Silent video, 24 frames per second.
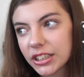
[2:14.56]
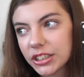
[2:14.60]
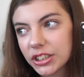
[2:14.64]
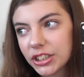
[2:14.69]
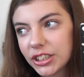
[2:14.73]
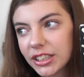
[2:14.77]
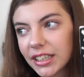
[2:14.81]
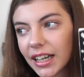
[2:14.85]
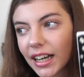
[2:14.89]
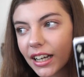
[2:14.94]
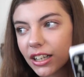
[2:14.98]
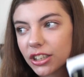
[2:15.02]

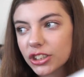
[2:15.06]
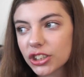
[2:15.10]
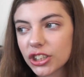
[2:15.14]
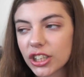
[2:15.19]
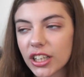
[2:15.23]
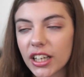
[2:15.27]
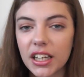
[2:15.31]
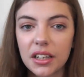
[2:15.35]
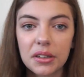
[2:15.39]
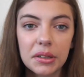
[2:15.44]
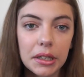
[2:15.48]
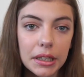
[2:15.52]
She
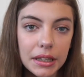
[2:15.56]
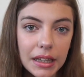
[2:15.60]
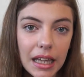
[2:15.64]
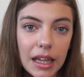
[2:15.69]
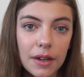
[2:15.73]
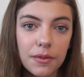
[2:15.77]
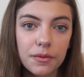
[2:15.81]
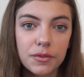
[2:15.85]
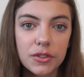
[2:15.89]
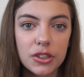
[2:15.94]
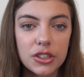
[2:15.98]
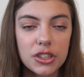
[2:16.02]
actually
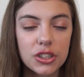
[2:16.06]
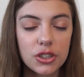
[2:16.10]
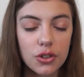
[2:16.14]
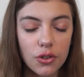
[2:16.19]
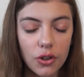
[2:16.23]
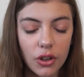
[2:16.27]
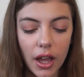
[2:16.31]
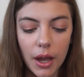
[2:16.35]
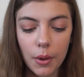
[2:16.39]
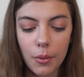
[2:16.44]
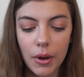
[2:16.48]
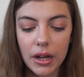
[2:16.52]
left the
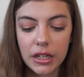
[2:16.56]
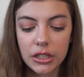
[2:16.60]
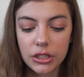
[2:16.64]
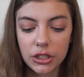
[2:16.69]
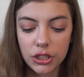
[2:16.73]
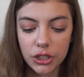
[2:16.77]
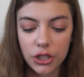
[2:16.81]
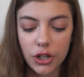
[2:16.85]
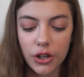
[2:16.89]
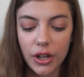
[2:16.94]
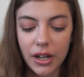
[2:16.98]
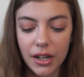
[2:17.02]
school I
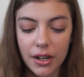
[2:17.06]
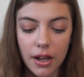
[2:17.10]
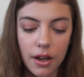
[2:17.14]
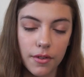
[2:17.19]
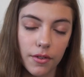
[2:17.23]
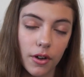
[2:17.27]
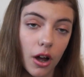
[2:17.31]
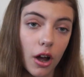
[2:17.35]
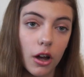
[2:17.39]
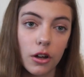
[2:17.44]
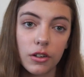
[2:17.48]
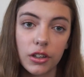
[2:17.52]
went to, and
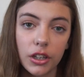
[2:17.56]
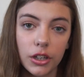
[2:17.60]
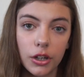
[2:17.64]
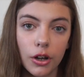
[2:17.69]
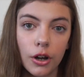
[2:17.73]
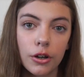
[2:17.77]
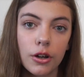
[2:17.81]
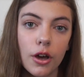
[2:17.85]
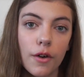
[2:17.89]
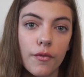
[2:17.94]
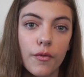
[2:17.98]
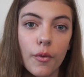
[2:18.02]
I've only
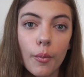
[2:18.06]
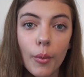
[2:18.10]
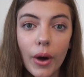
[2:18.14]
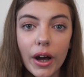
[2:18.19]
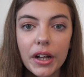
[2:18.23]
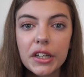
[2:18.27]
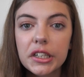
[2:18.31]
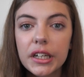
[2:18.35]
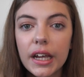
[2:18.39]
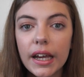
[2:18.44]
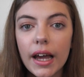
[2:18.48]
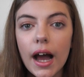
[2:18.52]
known her for
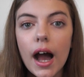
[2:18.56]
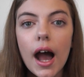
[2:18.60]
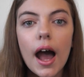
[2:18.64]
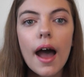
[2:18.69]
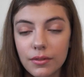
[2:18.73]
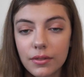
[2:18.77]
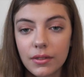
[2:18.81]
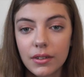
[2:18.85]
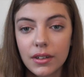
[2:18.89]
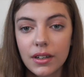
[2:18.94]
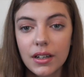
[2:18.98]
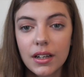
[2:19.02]
1 year.
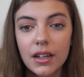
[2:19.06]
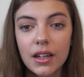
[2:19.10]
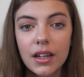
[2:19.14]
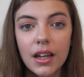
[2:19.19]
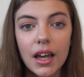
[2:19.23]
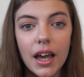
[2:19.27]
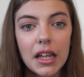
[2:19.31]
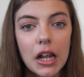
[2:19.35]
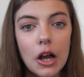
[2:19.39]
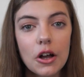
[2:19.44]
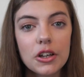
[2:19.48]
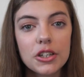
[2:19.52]

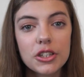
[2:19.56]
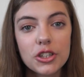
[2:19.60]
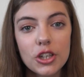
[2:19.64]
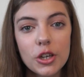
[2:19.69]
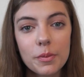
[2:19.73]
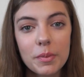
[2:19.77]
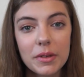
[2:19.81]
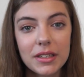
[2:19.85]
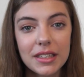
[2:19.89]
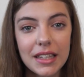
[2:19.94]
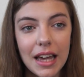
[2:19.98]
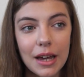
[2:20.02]
And I was
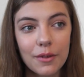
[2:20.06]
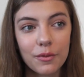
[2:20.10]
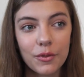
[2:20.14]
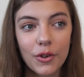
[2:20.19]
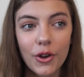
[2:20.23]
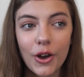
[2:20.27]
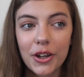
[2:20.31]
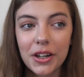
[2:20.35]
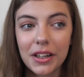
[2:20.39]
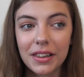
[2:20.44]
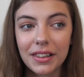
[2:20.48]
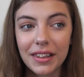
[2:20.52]
super sad for
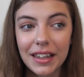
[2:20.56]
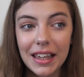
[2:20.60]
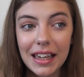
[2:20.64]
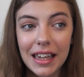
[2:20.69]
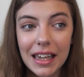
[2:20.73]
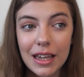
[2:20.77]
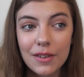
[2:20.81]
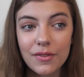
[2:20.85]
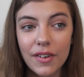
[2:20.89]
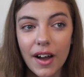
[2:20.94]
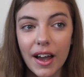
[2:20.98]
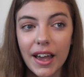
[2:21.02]
her to
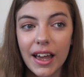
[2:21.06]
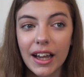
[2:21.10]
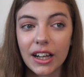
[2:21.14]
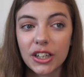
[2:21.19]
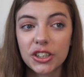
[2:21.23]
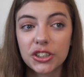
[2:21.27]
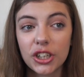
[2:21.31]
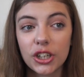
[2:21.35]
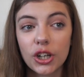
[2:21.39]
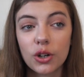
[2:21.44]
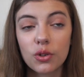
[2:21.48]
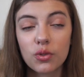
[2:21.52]
leave. I
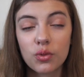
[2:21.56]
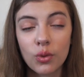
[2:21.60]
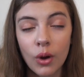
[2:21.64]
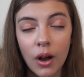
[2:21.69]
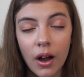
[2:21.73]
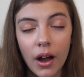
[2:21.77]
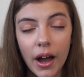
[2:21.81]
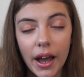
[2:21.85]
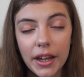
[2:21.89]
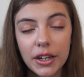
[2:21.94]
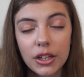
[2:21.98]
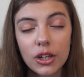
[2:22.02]
actually
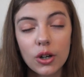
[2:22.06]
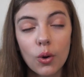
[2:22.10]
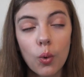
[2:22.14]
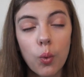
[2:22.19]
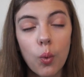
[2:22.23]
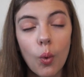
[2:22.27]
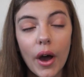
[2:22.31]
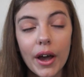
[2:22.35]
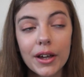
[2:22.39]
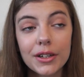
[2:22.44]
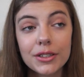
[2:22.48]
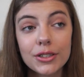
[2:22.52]
cried
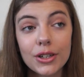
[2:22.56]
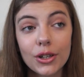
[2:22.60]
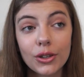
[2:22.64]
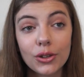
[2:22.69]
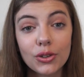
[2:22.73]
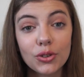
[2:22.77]
quite a